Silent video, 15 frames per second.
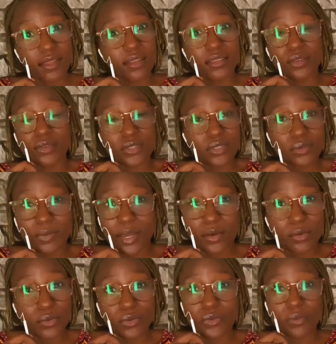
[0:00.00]
the reason why I
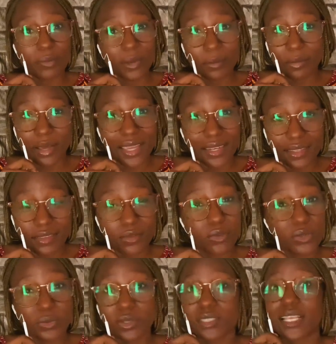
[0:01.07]
couldn't remember anything
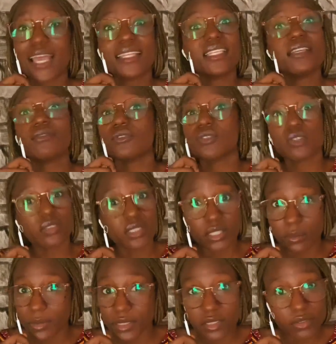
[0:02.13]
was because I didn't even study the
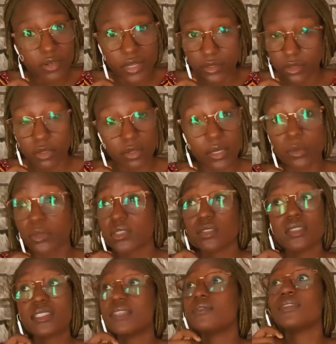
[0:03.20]
material at all. I
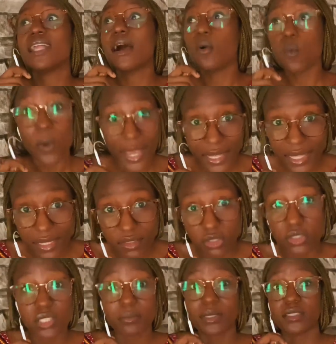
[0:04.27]
wasn't even aware that
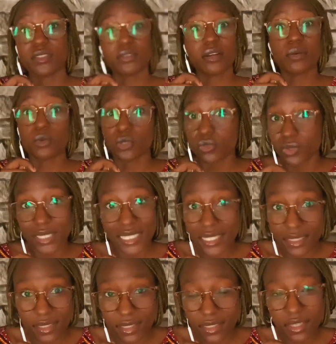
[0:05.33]
such a material was
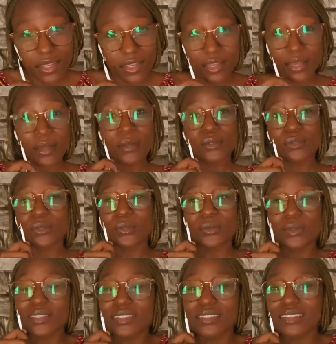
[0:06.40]
released.
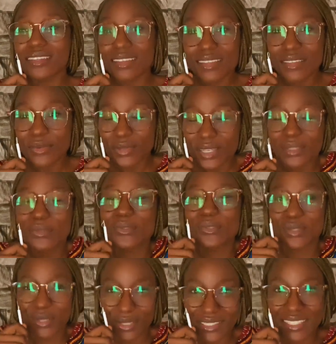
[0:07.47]
So you need to
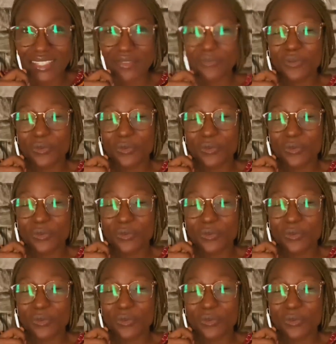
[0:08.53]
study if